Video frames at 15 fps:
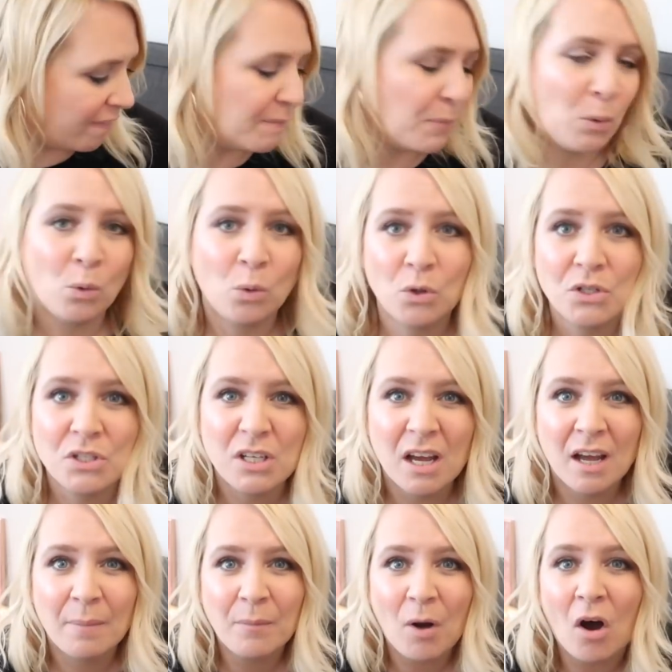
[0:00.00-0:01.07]
I bought,
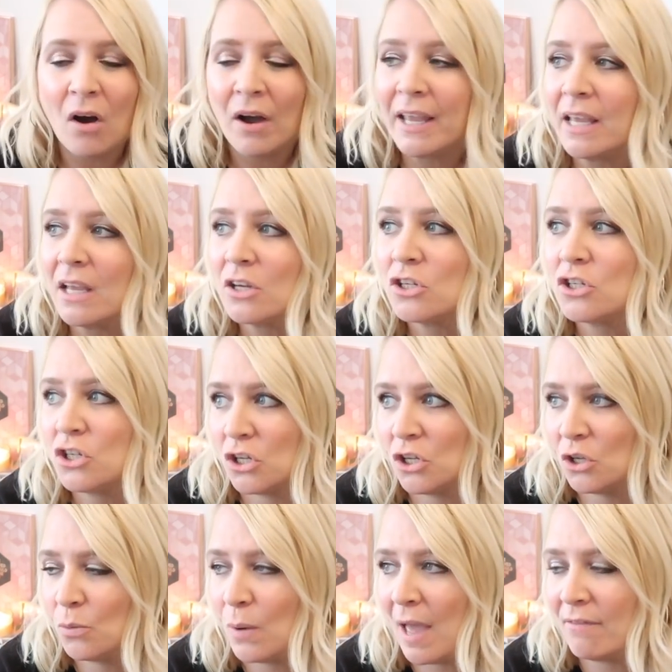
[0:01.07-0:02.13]
I
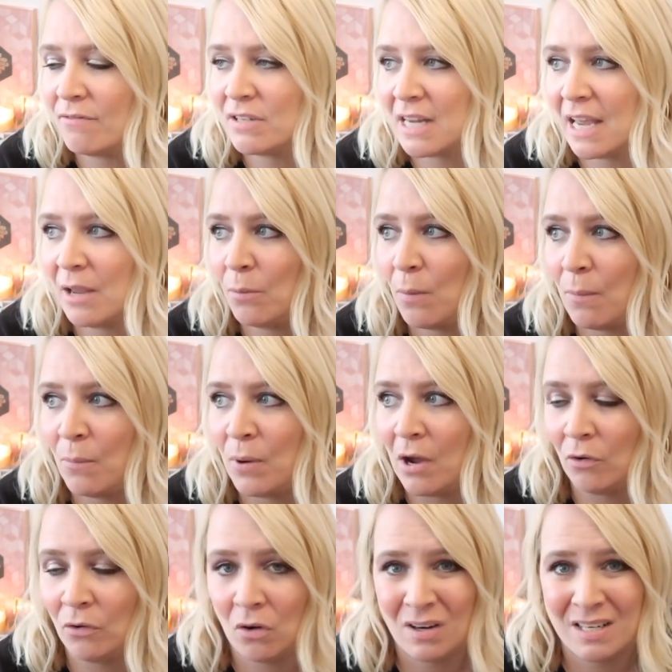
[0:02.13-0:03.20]
do every day when we're
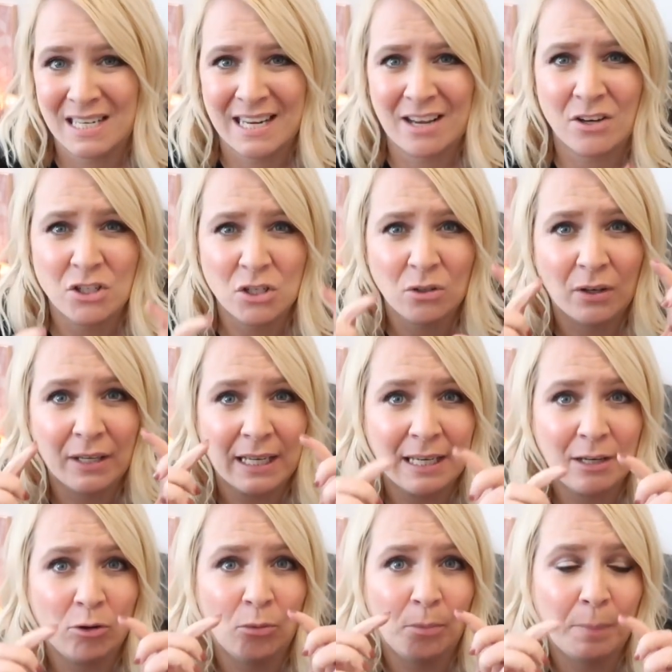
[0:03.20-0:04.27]
on holiday, I do like
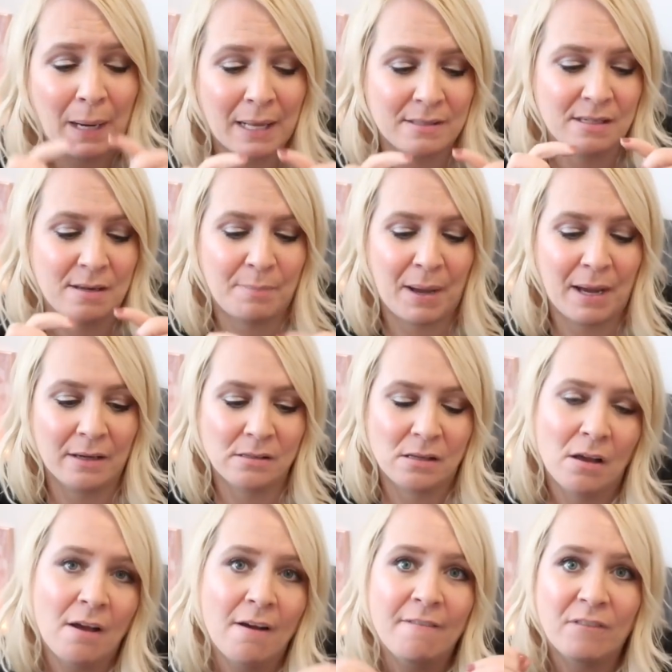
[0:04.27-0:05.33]
little plastic bags
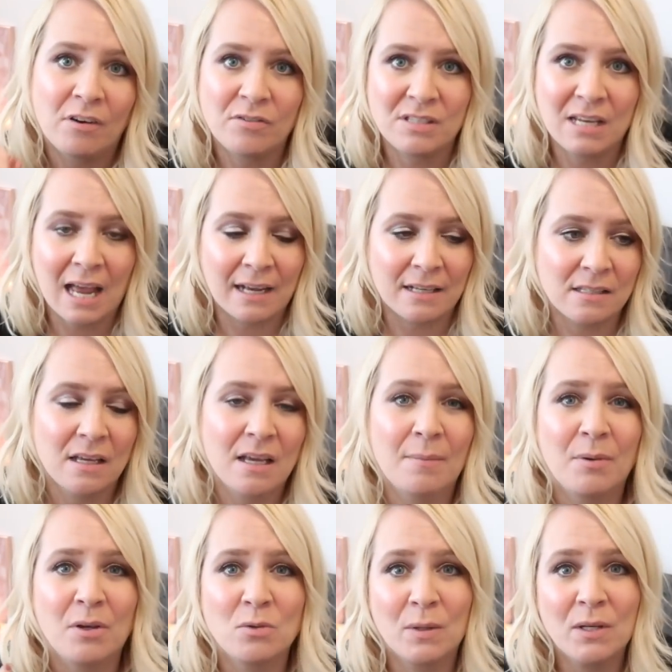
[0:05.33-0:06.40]
full of snacks.
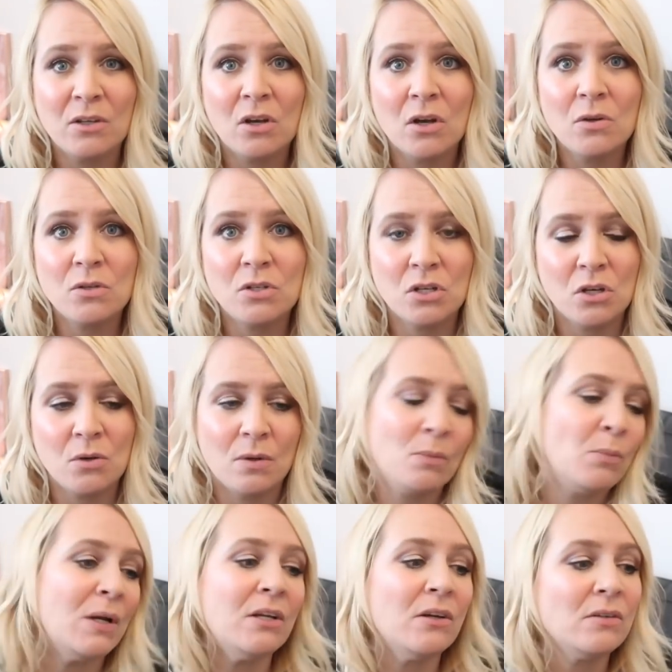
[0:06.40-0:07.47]
Because when you go to
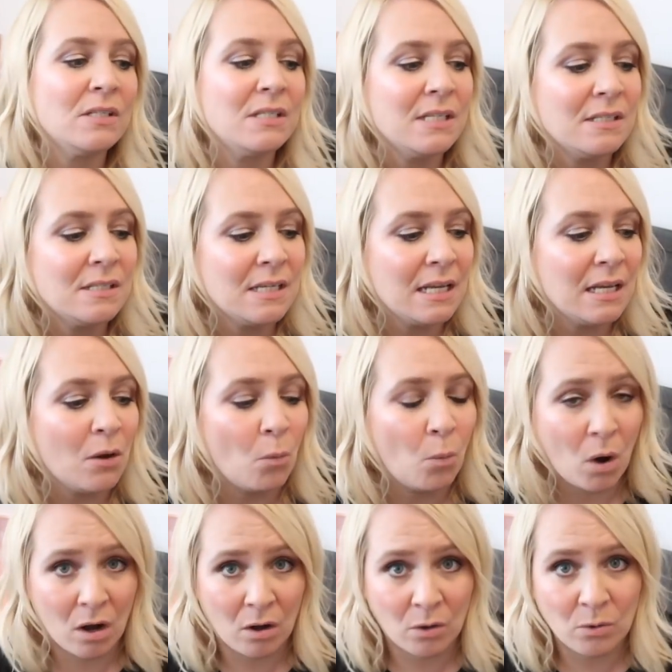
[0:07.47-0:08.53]
Disney
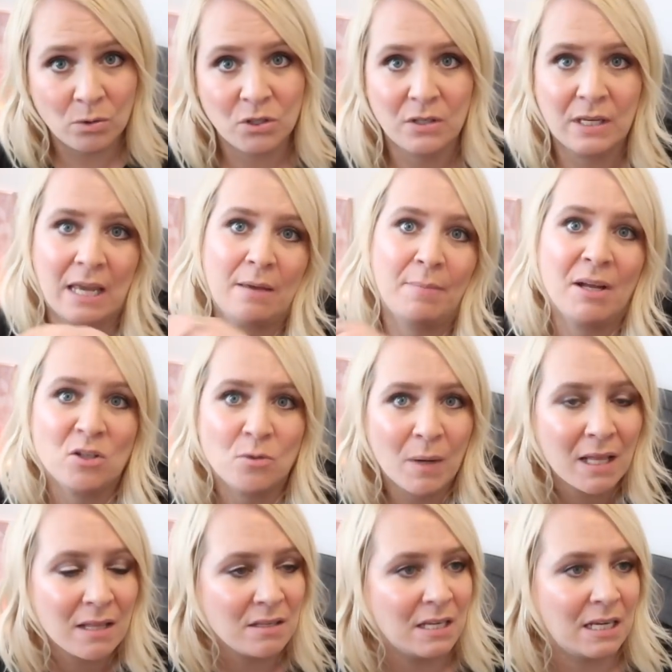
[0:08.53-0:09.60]
World, you get your magic
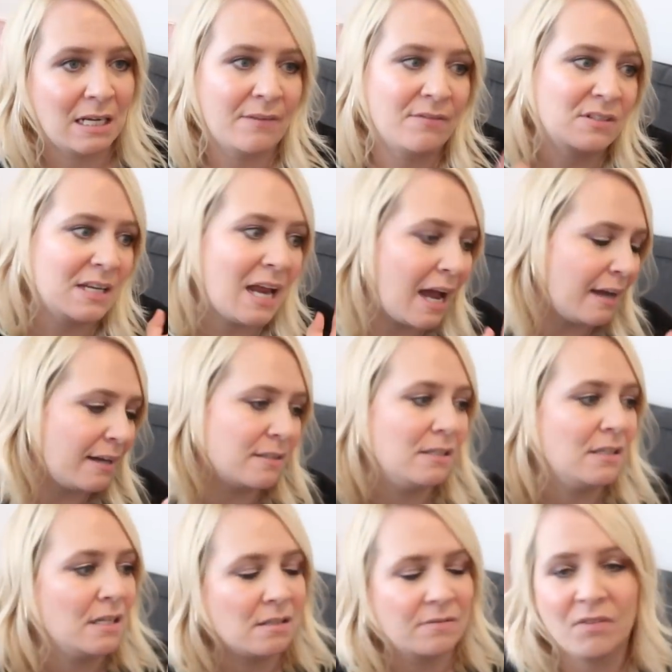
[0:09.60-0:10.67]
bands, you can have snacks
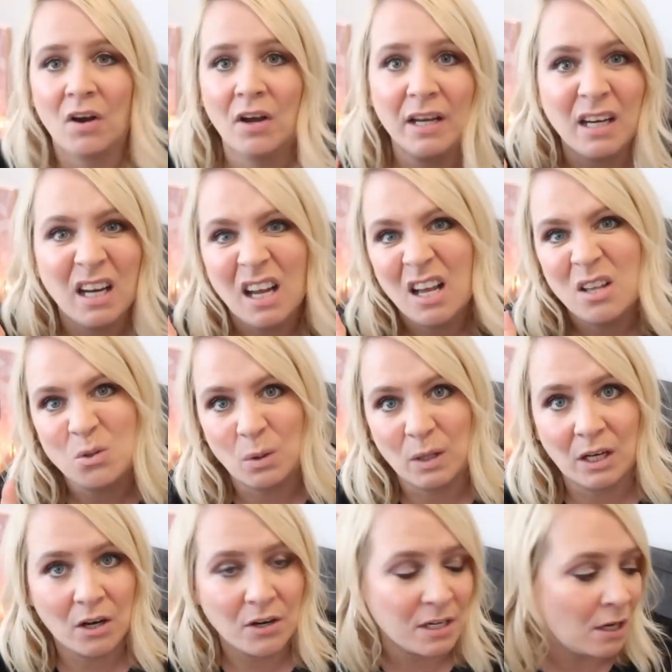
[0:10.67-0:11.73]
and it's fine, it's all
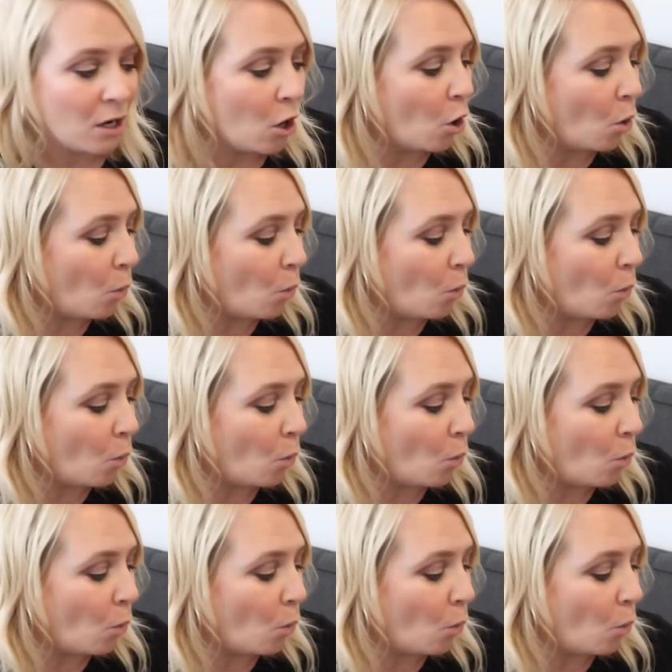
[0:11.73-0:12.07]
included.